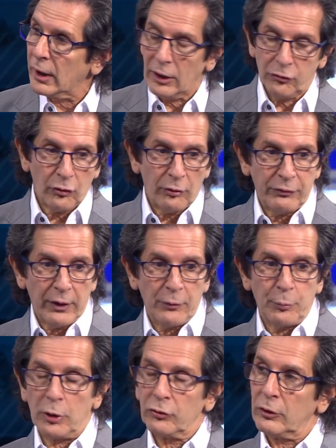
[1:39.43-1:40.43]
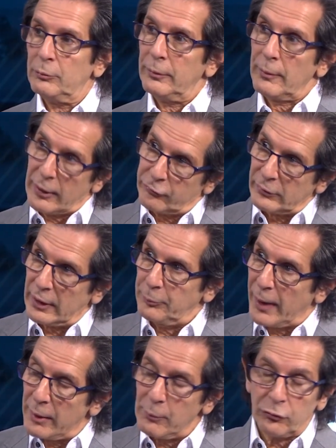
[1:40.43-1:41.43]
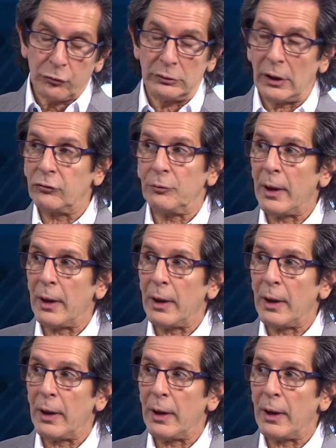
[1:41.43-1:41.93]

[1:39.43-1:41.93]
And so if the other person makes late payments or doesn't